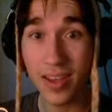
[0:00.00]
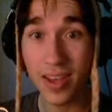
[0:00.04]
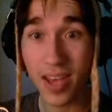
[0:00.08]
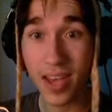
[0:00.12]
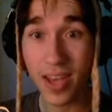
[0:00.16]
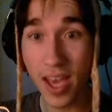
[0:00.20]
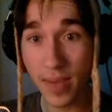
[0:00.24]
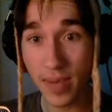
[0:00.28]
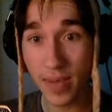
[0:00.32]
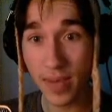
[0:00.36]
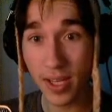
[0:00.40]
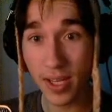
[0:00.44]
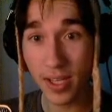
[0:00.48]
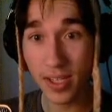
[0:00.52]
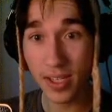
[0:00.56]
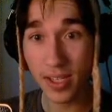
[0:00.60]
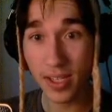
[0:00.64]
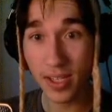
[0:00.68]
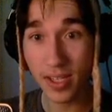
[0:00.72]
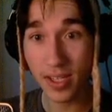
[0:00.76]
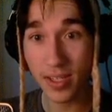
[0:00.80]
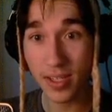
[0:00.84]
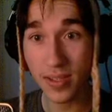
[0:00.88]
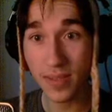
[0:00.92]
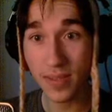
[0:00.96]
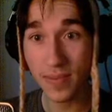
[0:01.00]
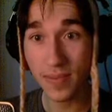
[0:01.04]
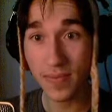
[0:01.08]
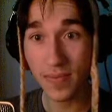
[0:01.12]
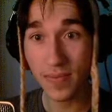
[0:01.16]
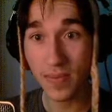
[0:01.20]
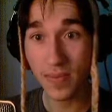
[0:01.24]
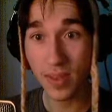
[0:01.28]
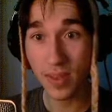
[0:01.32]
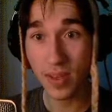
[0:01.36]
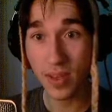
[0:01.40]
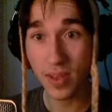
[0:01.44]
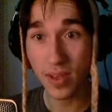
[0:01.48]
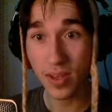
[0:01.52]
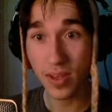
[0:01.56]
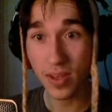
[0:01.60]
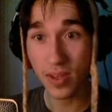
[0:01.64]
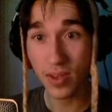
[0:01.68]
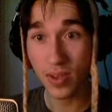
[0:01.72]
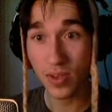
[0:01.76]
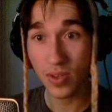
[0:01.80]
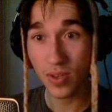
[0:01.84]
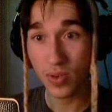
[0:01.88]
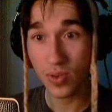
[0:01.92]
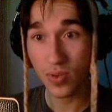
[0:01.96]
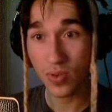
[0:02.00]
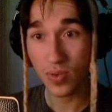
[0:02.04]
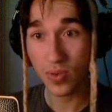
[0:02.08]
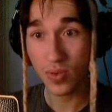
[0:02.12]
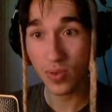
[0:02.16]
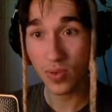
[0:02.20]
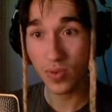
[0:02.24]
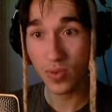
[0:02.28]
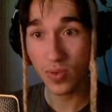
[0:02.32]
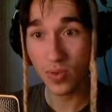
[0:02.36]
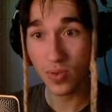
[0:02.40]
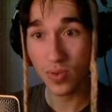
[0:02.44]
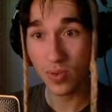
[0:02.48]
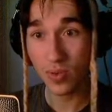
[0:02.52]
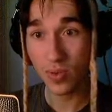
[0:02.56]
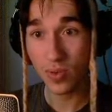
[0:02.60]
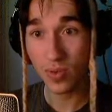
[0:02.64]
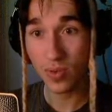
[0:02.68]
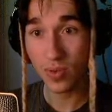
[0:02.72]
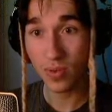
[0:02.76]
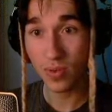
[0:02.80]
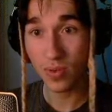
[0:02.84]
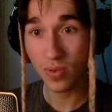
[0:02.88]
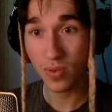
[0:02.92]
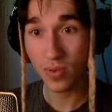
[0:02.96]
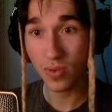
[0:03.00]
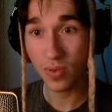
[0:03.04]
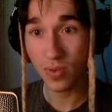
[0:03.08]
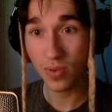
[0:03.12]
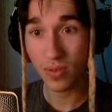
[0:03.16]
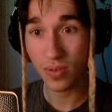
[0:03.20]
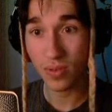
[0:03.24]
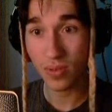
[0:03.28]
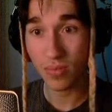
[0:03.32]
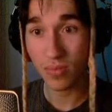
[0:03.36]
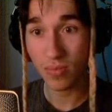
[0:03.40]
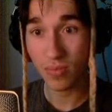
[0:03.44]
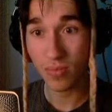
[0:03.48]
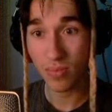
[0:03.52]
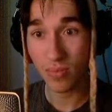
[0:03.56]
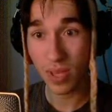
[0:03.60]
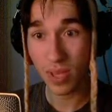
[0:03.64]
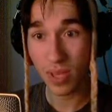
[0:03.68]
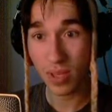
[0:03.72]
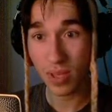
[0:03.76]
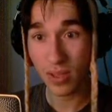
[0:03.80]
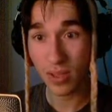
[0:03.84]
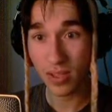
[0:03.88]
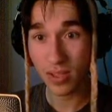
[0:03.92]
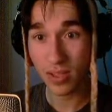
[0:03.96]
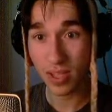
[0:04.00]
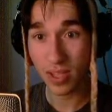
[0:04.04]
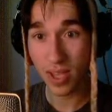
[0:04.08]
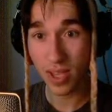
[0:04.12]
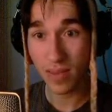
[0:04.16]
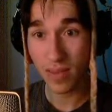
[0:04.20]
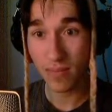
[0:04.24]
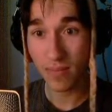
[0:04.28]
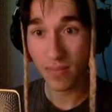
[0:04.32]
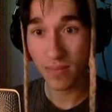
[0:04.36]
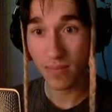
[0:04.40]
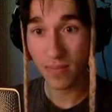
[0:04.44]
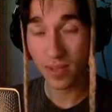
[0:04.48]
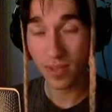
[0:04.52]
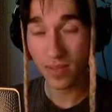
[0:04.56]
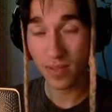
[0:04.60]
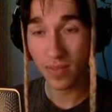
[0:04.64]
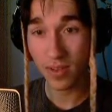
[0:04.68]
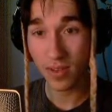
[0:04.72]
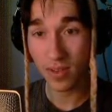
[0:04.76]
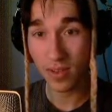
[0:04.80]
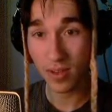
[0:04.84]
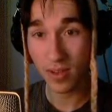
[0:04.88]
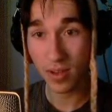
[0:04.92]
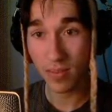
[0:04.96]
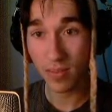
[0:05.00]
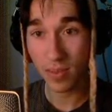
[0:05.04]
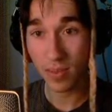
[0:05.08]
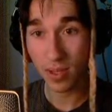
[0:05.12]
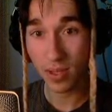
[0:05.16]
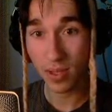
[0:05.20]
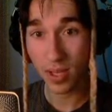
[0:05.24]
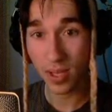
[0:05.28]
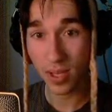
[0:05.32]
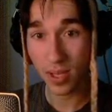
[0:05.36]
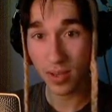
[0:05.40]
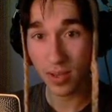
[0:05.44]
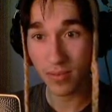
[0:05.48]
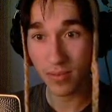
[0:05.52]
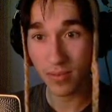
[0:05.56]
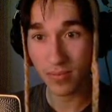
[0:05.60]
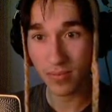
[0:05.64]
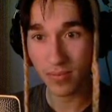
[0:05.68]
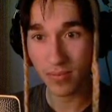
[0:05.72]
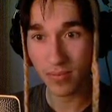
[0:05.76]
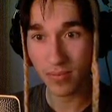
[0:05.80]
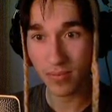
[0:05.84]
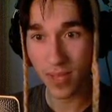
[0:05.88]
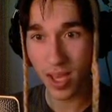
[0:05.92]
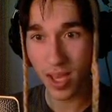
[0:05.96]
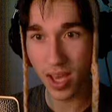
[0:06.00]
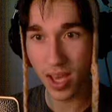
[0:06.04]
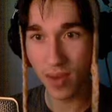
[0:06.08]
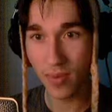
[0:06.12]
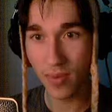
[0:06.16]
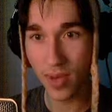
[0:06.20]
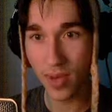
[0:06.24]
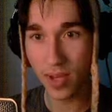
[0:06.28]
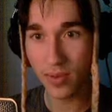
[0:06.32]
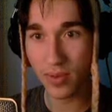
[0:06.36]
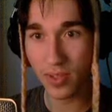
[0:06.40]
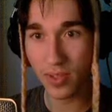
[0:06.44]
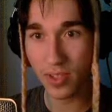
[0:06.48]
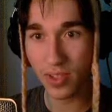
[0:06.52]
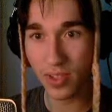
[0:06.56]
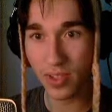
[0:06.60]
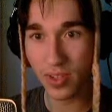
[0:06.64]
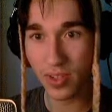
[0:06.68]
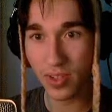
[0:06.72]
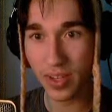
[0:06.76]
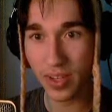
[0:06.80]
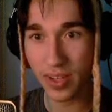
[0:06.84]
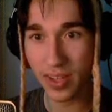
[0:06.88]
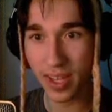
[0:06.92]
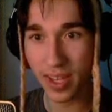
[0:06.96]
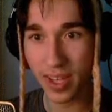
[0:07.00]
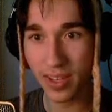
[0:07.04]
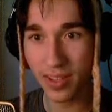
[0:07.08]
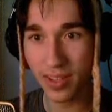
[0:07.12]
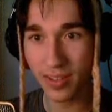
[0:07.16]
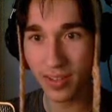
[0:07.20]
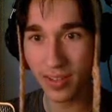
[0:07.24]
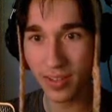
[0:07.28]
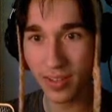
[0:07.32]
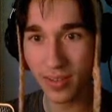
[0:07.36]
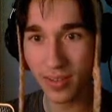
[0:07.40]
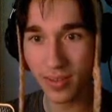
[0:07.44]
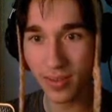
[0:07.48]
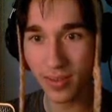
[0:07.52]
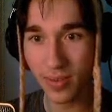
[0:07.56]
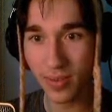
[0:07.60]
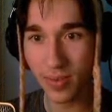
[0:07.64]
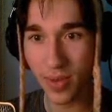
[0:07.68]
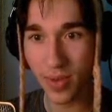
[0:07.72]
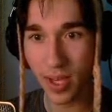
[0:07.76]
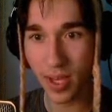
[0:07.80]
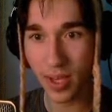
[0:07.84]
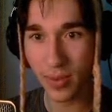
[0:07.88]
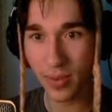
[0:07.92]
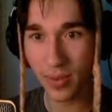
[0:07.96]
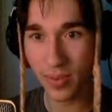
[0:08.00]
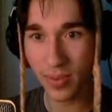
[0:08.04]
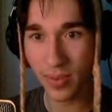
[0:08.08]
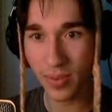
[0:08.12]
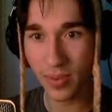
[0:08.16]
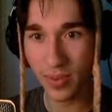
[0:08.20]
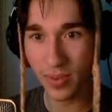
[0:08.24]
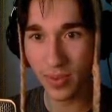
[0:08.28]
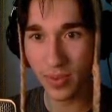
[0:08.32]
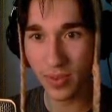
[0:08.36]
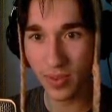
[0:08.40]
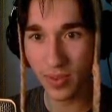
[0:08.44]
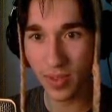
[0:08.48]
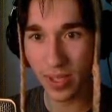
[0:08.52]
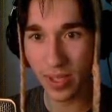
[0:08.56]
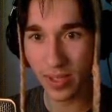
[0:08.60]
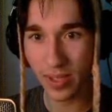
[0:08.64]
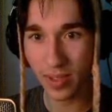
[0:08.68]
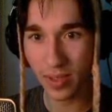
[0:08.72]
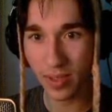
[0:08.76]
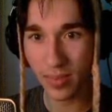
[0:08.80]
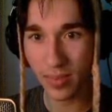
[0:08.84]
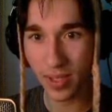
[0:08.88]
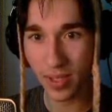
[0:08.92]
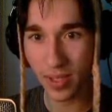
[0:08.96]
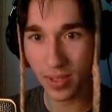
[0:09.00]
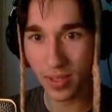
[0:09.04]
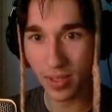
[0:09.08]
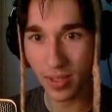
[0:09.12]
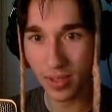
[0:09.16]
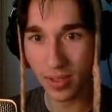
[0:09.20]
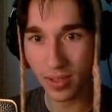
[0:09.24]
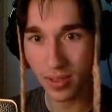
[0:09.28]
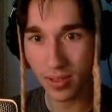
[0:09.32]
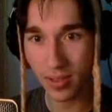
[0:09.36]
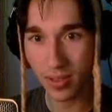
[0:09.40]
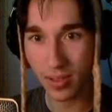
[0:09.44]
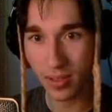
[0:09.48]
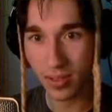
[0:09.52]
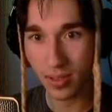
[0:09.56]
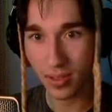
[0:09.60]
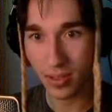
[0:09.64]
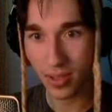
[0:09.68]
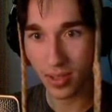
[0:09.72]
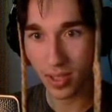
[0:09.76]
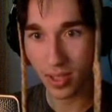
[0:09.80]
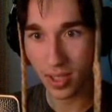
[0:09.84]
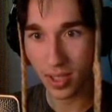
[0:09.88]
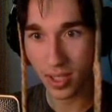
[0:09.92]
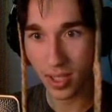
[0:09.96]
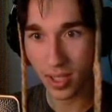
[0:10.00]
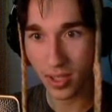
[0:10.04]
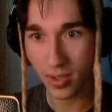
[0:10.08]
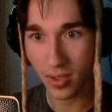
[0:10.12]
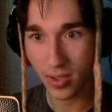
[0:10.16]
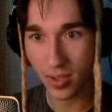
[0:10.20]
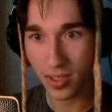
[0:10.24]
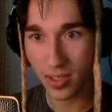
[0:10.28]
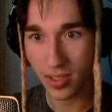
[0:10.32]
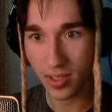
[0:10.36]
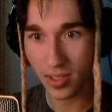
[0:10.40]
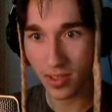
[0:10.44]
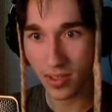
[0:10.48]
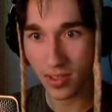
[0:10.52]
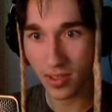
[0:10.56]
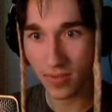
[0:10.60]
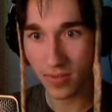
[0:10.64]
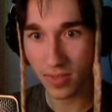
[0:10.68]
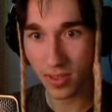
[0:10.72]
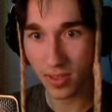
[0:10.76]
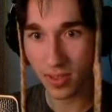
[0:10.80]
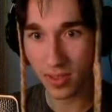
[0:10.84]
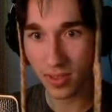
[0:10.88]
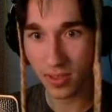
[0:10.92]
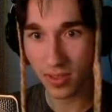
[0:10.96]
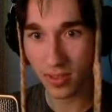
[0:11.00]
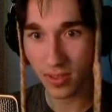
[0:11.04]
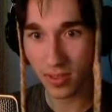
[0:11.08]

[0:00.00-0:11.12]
Emma you make this game even creepier now. Why would you write that? Why would you do that, Emma? I know it's not your fault.